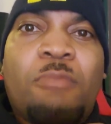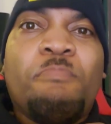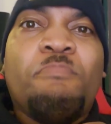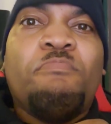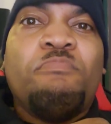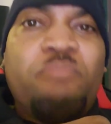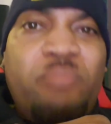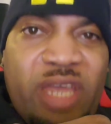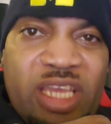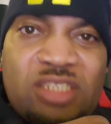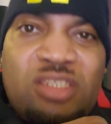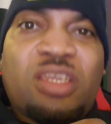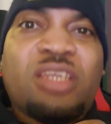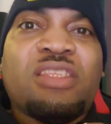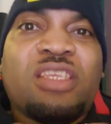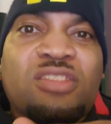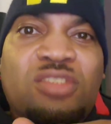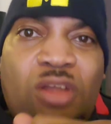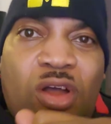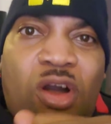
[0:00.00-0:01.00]

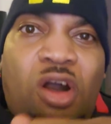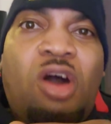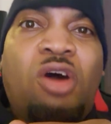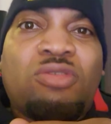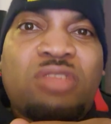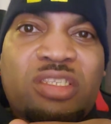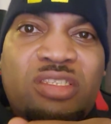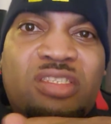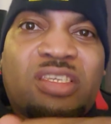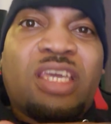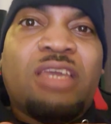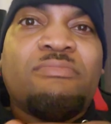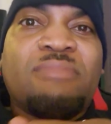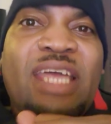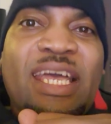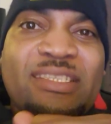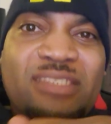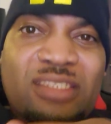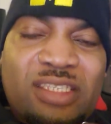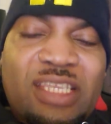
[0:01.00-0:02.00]
Michigan is the only team
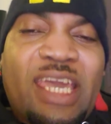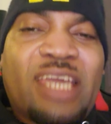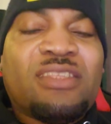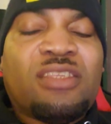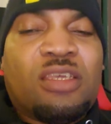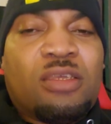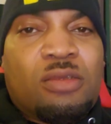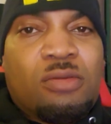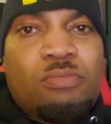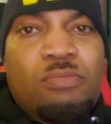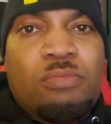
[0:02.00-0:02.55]
that's standing.